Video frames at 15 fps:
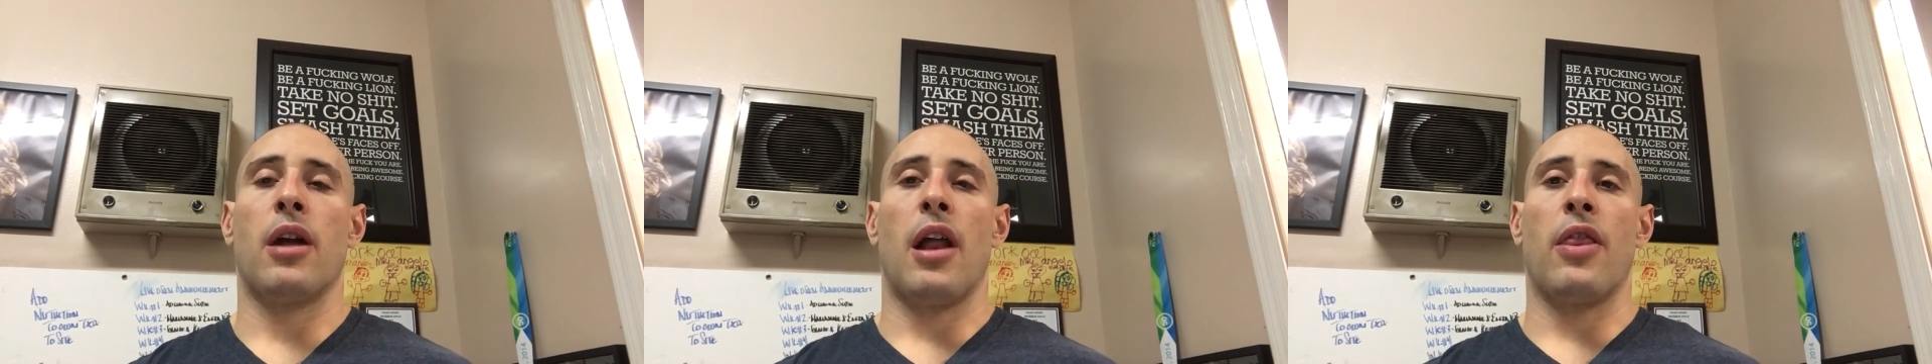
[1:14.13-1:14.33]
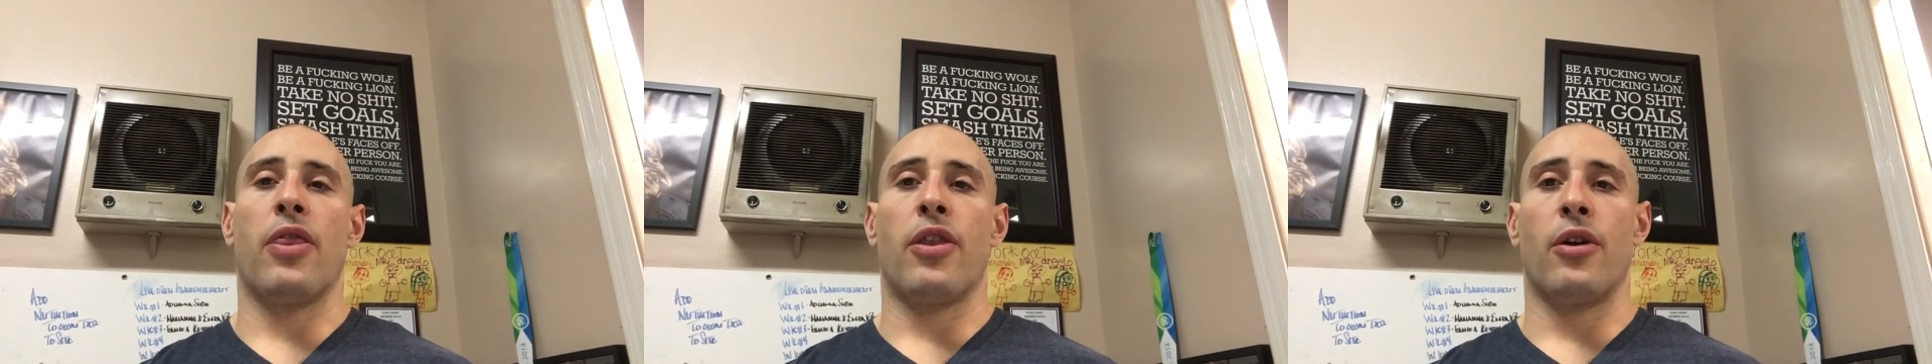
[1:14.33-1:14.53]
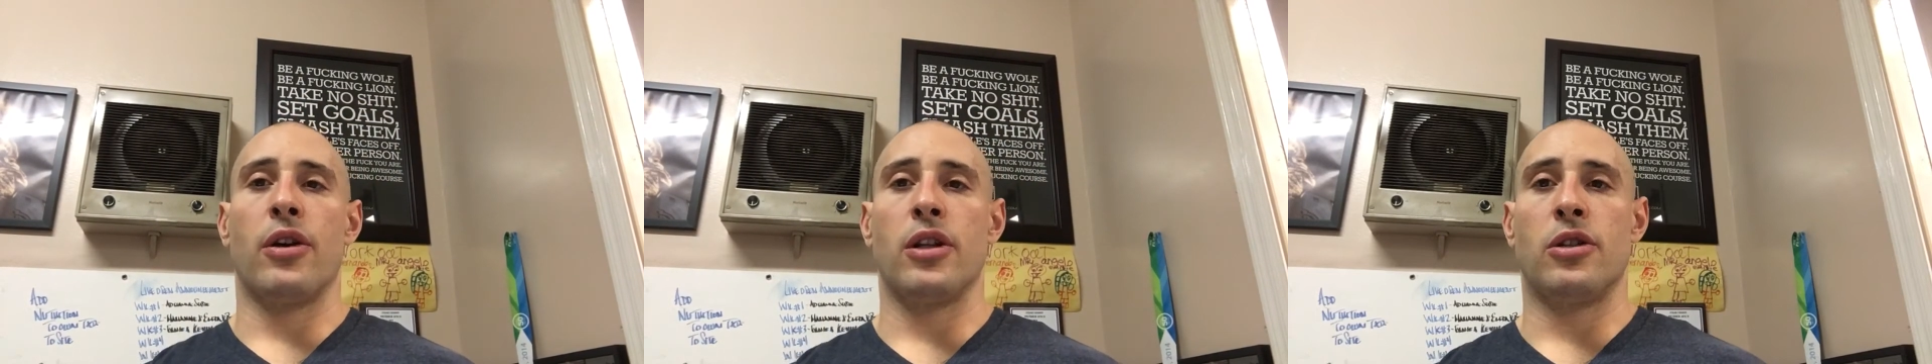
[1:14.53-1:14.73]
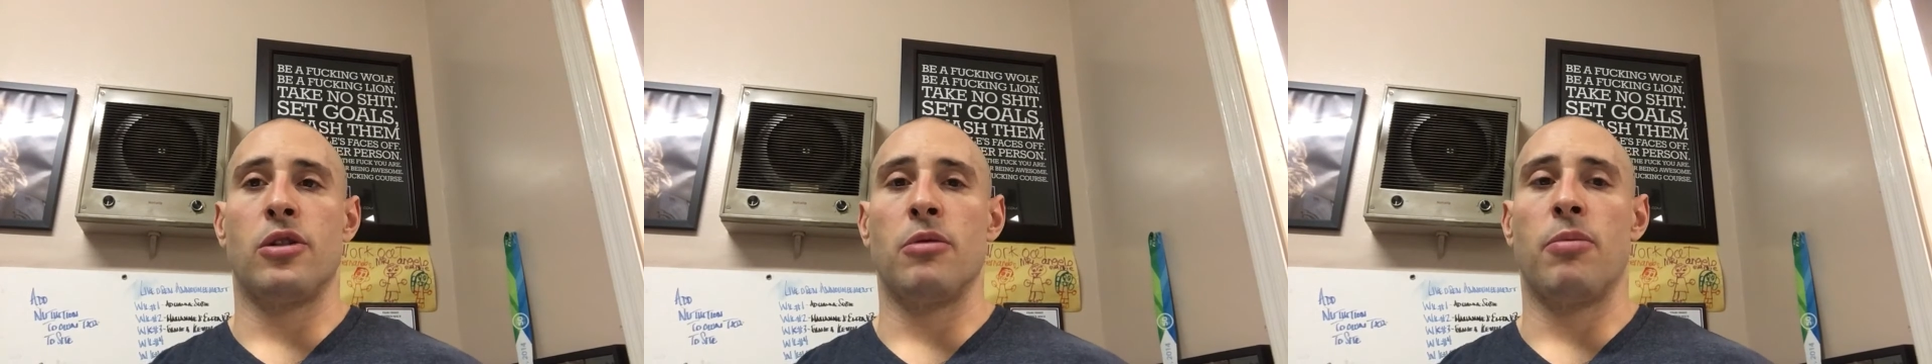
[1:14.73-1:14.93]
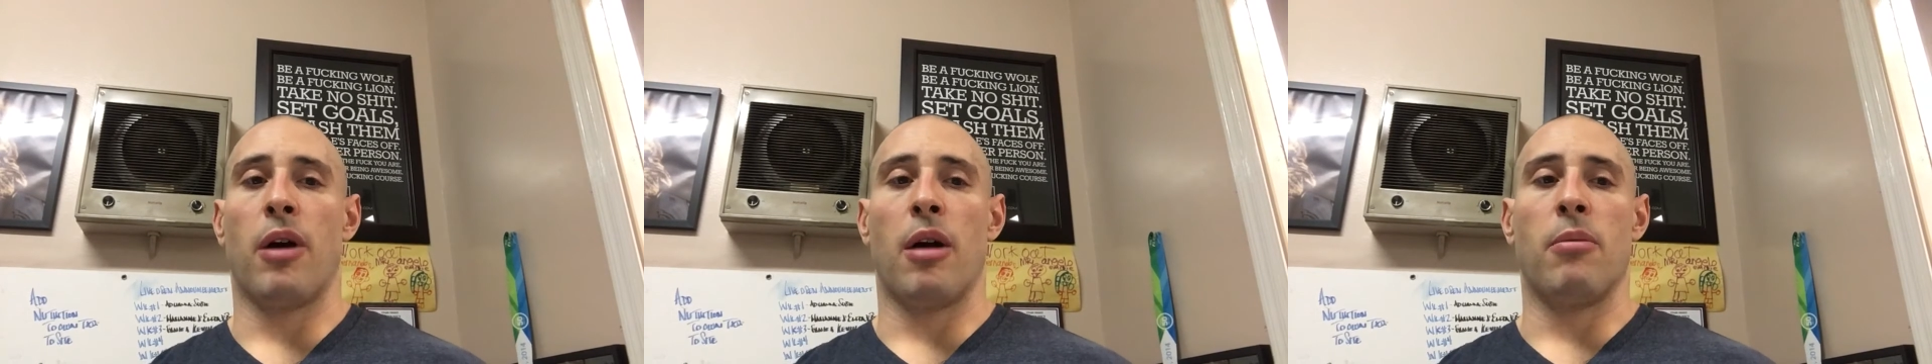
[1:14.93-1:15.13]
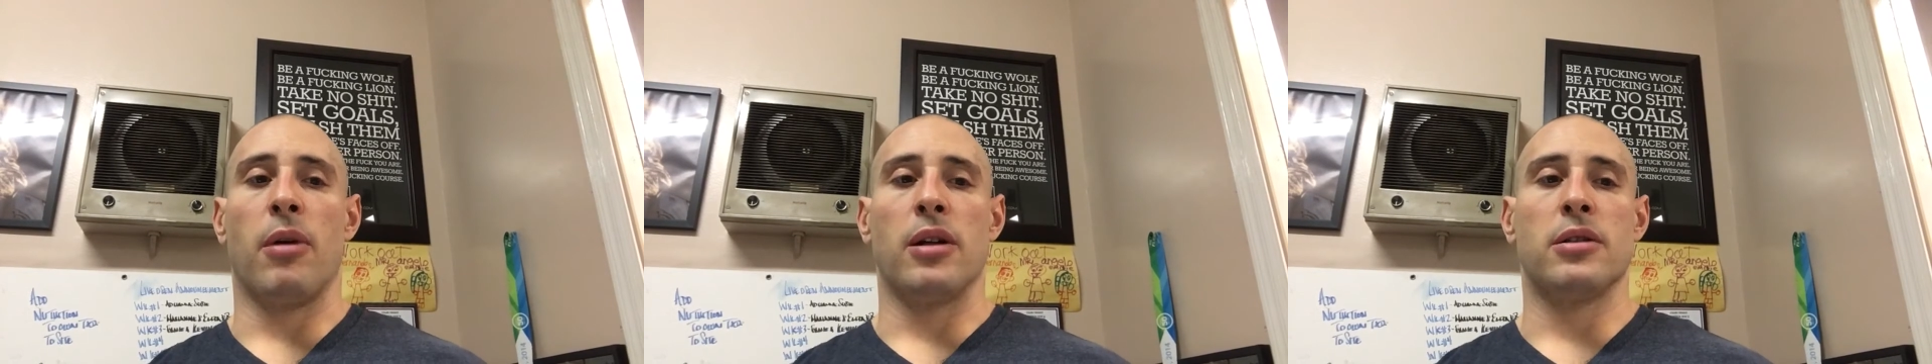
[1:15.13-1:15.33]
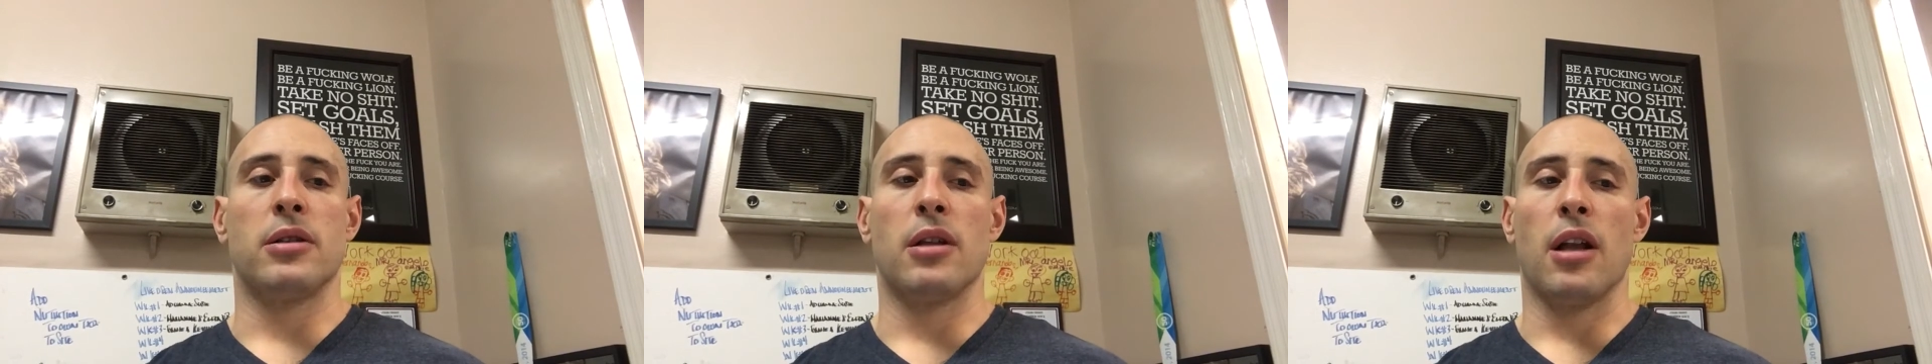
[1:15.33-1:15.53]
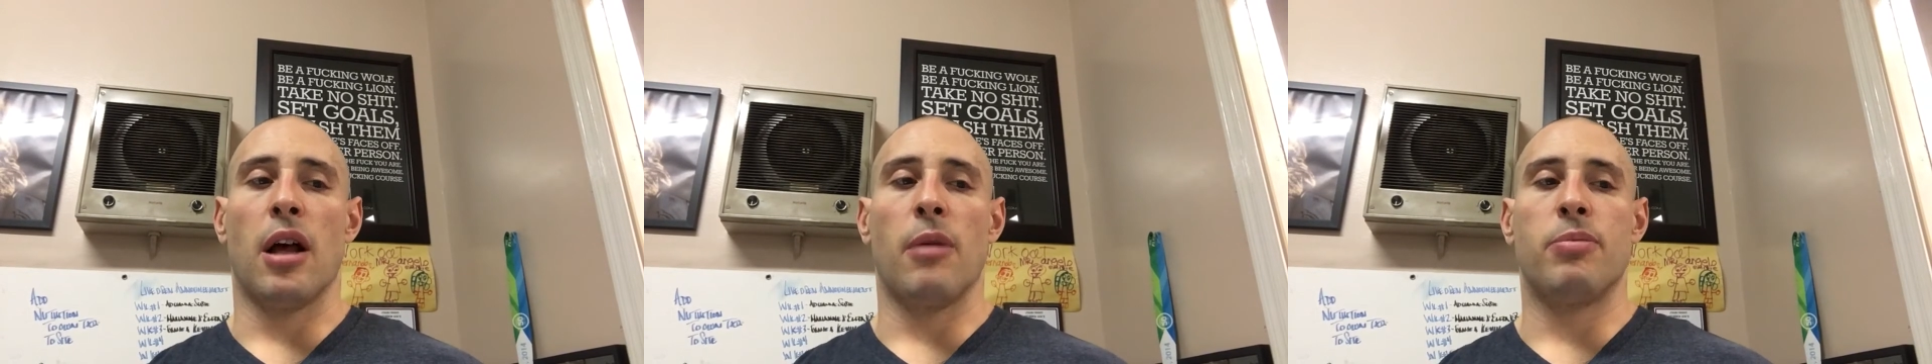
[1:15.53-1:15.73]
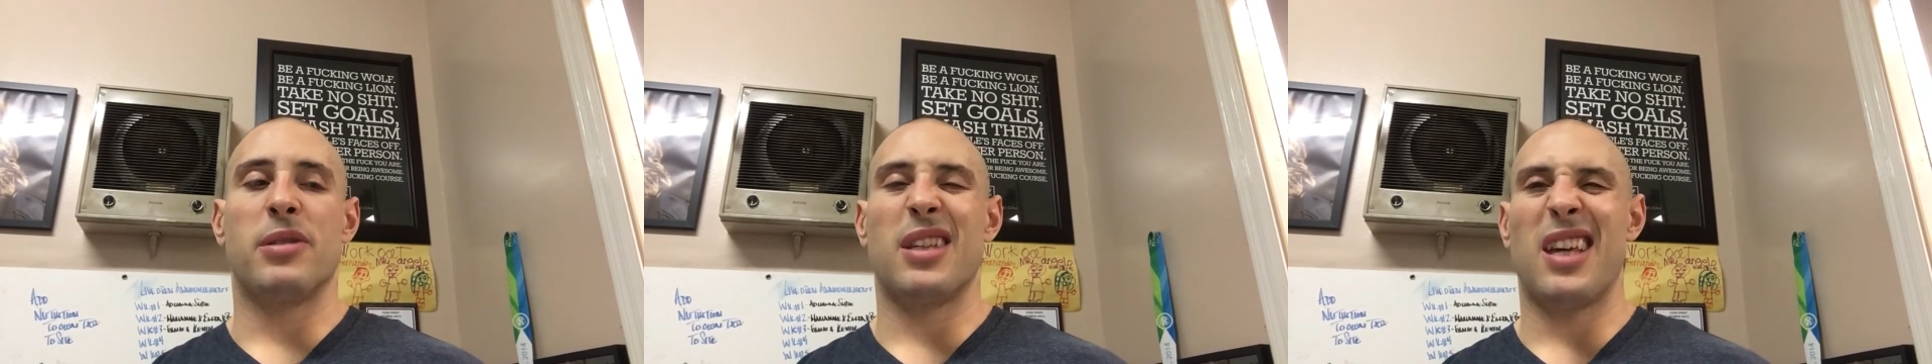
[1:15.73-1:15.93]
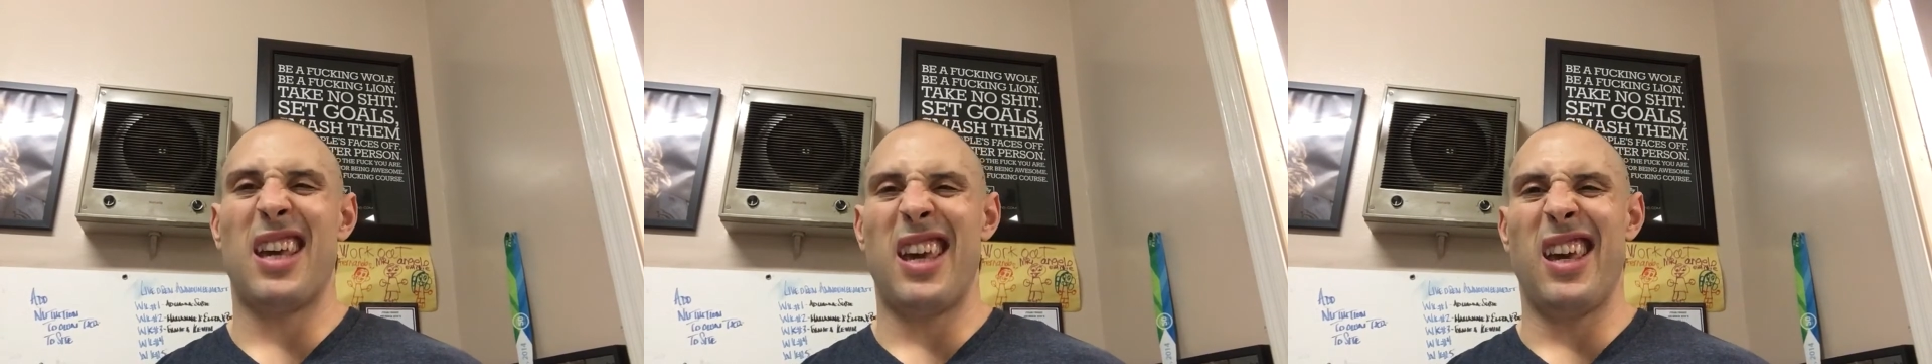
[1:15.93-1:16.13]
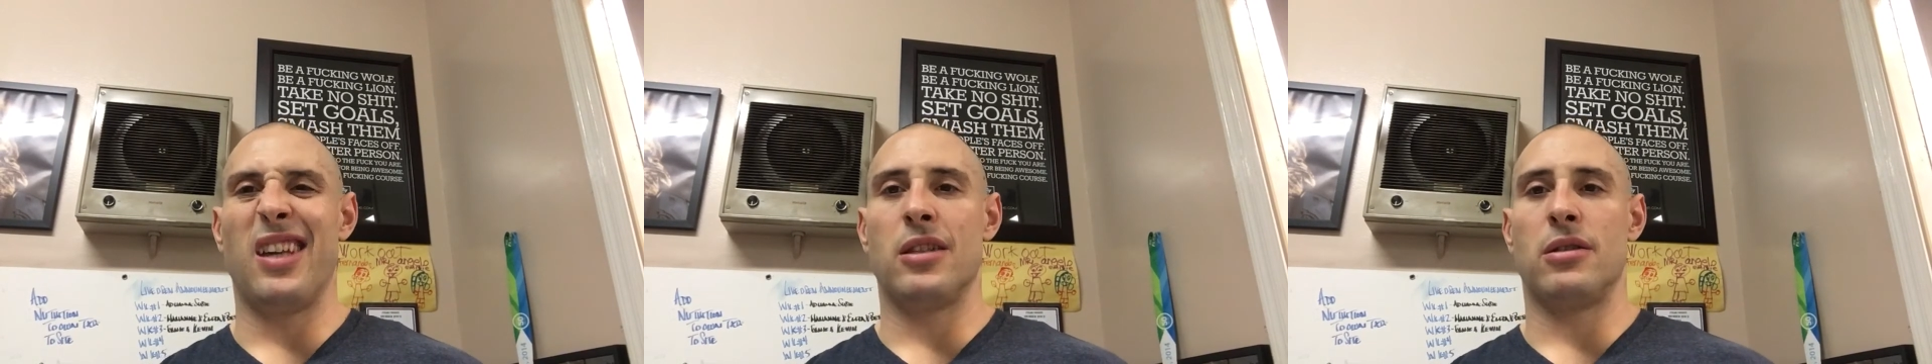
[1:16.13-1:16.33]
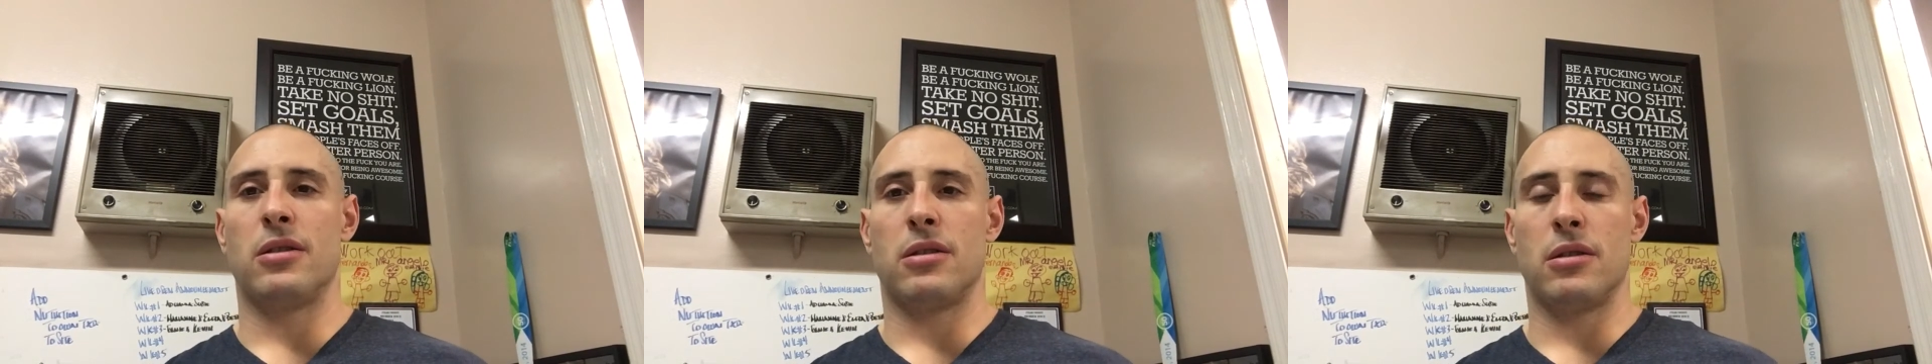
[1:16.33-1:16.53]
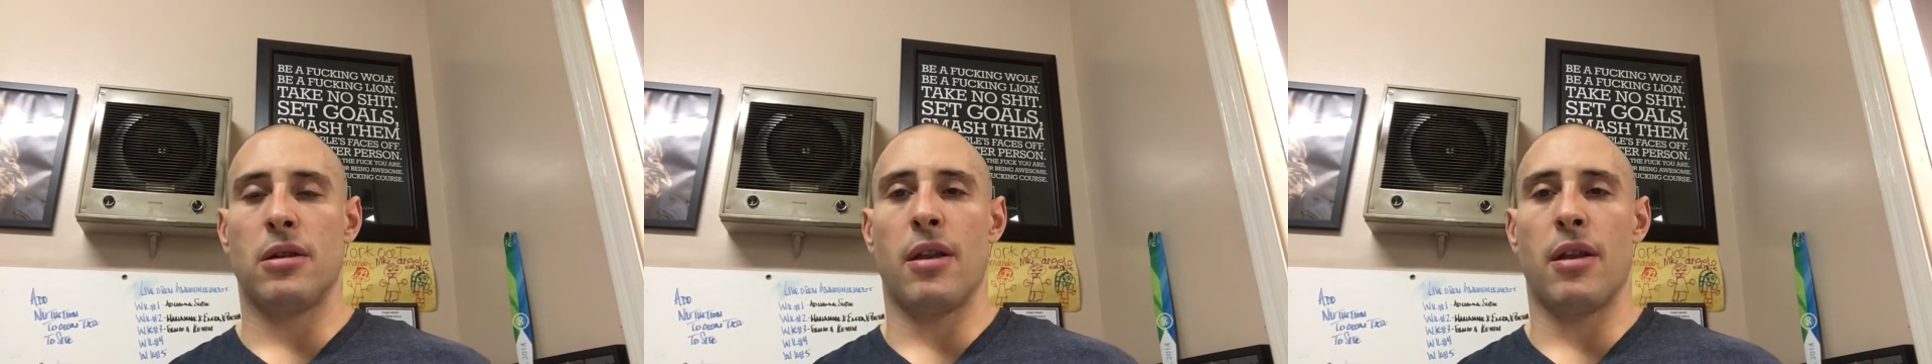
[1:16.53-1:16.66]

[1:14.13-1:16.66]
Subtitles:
and 32 bar muscle ups is